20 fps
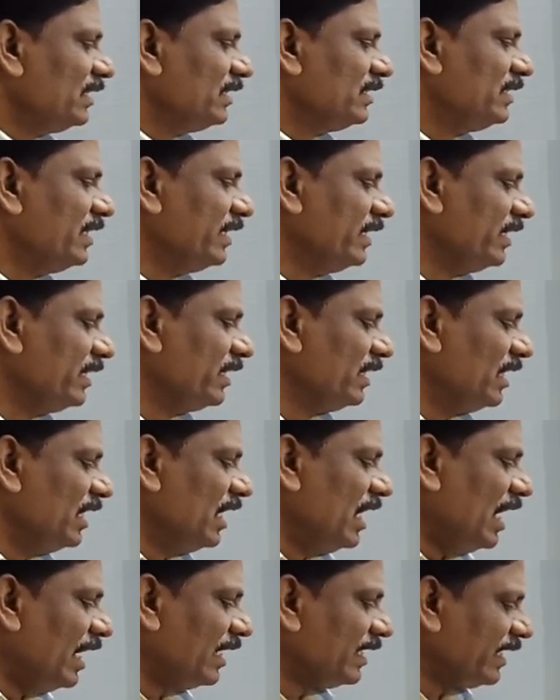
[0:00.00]
they
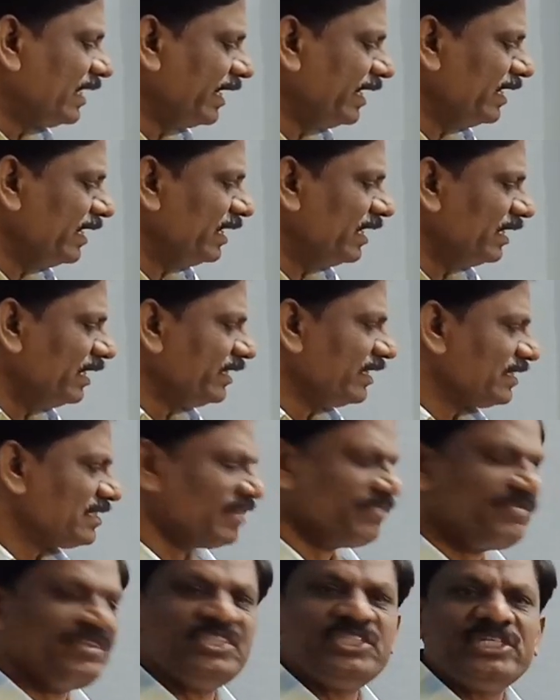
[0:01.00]
attain a
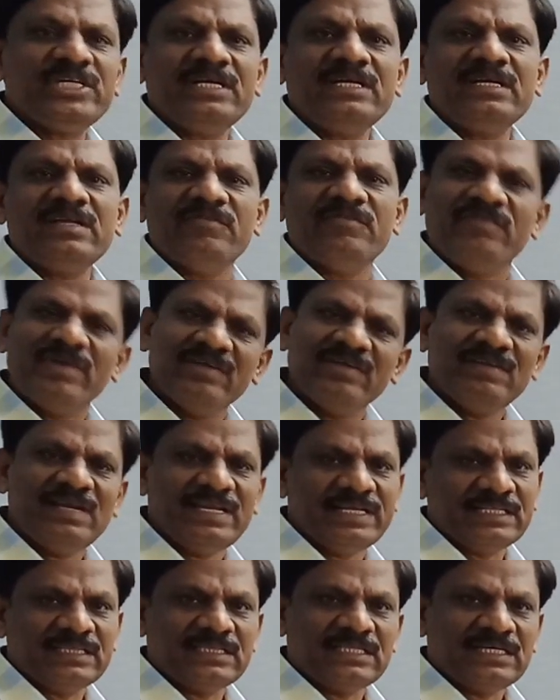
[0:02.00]
sufficient
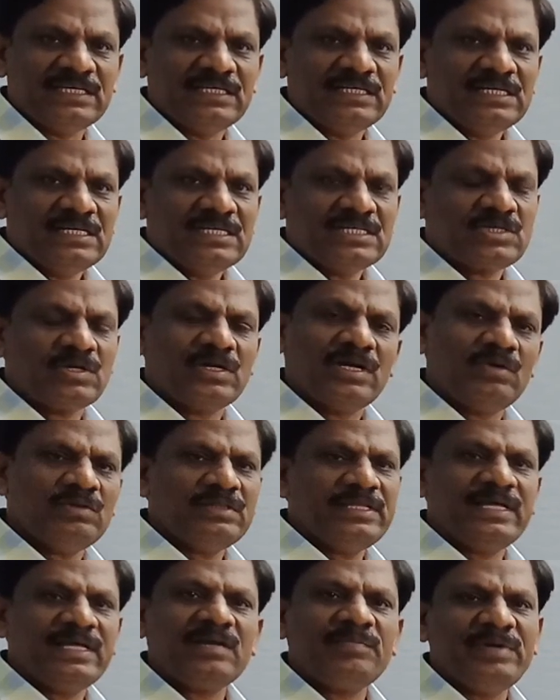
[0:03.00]
wavelength. So now
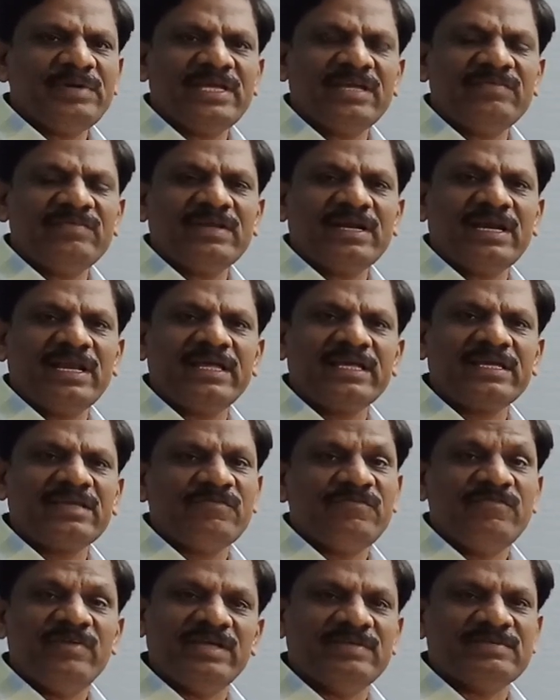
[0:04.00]
they are behaving like
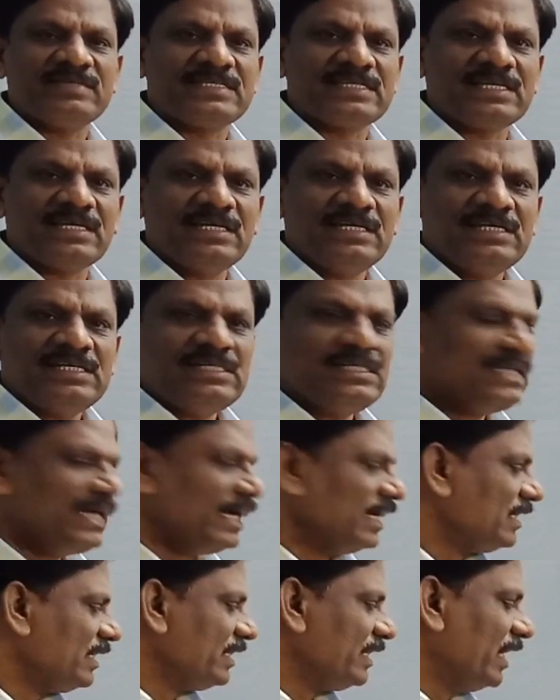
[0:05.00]
waves
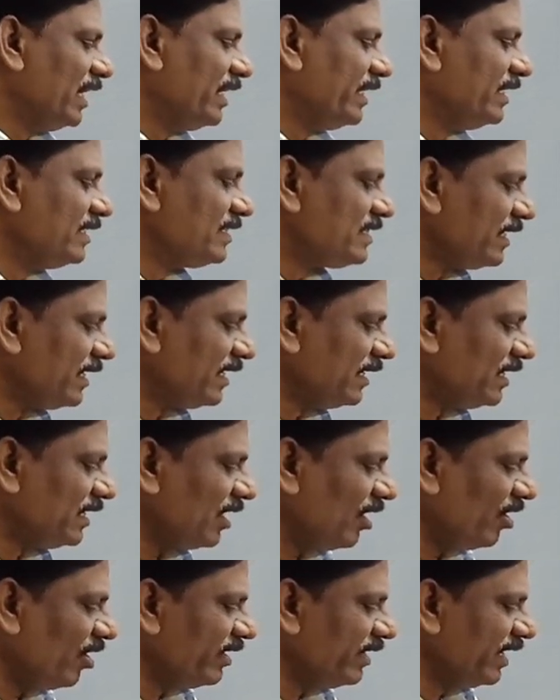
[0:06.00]
and they are incident
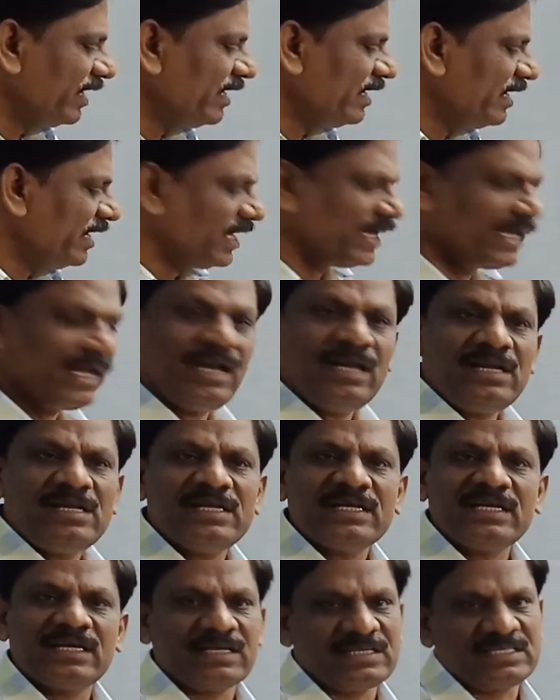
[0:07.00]
on a nickel
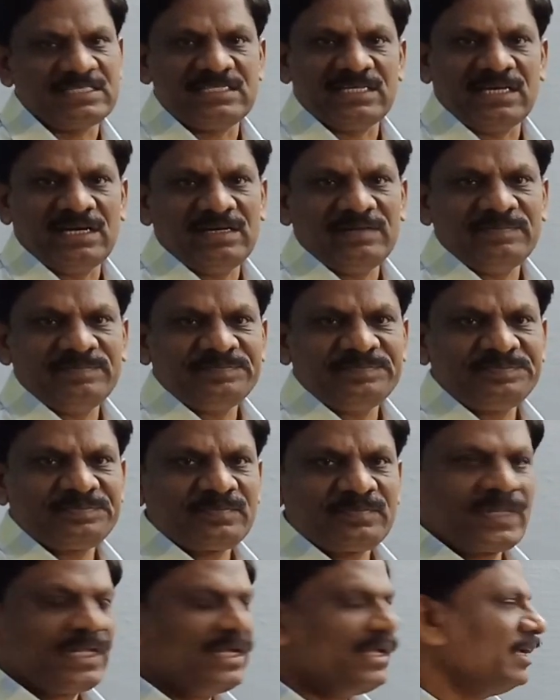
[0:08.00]
crystal.
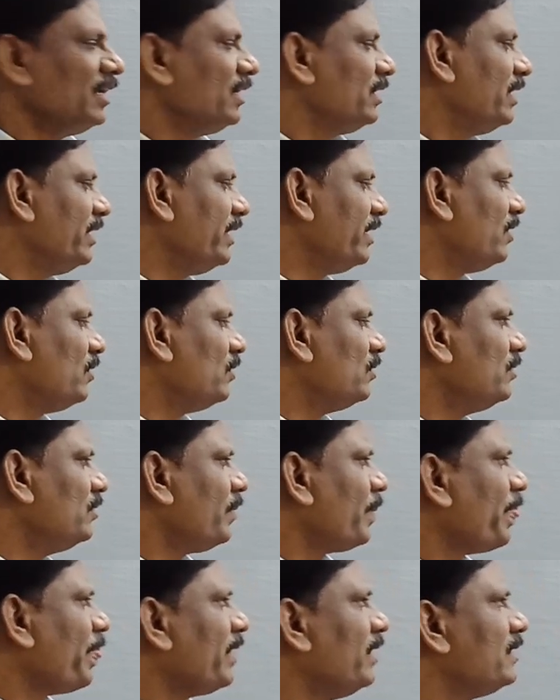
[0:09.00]
Anyhow,
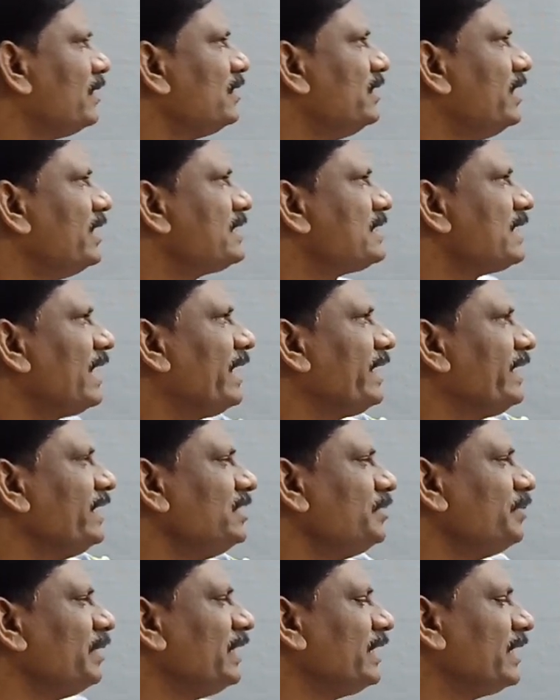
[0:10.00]
this
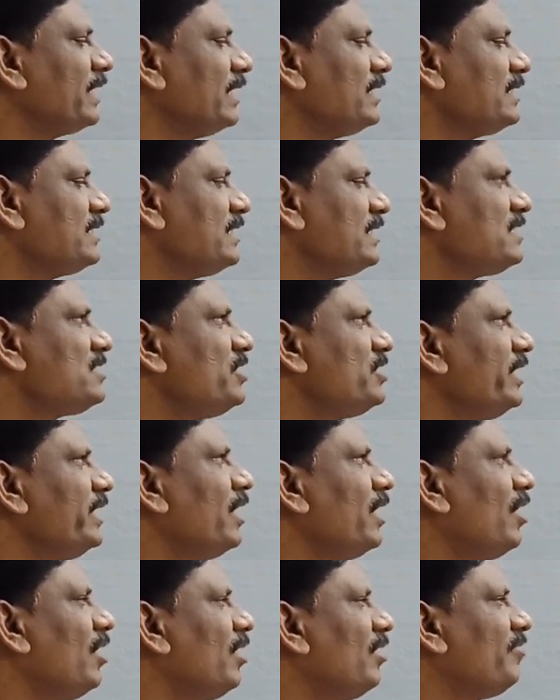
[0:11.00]
arrangement consisting
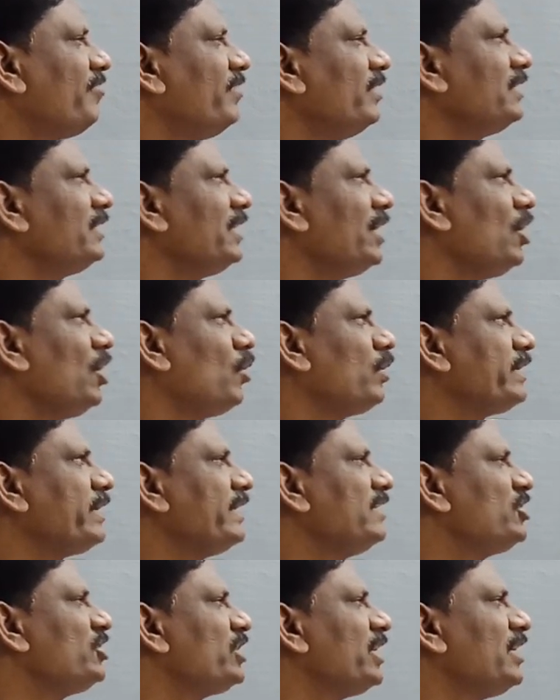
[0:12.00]
of the low
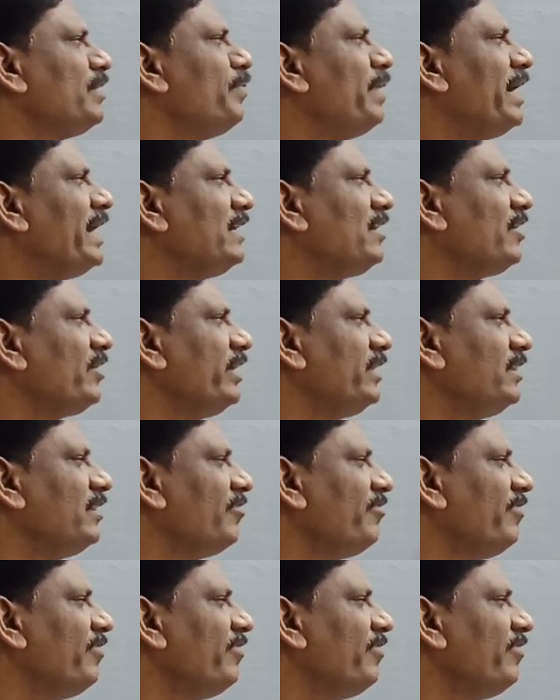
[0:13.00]
tension battery, the